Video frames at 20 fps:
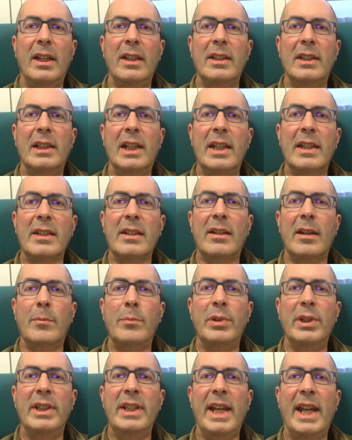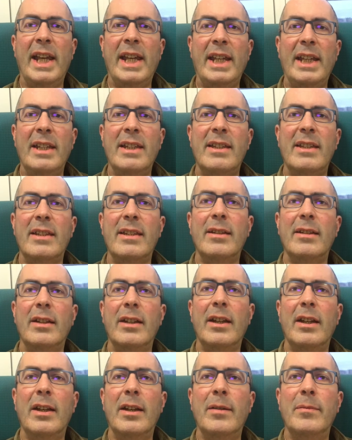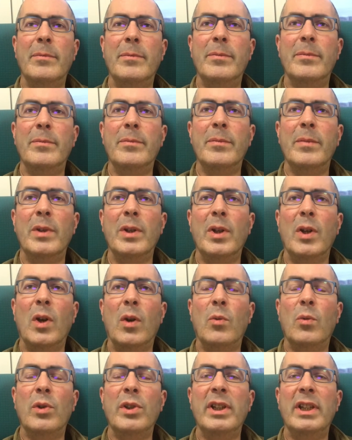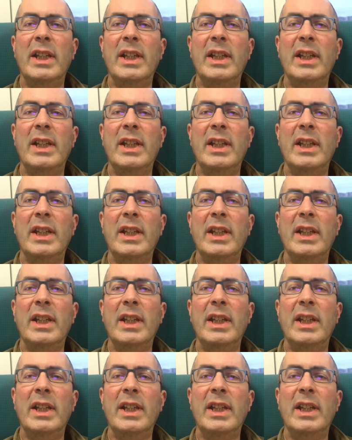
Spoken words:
the last couple of days, one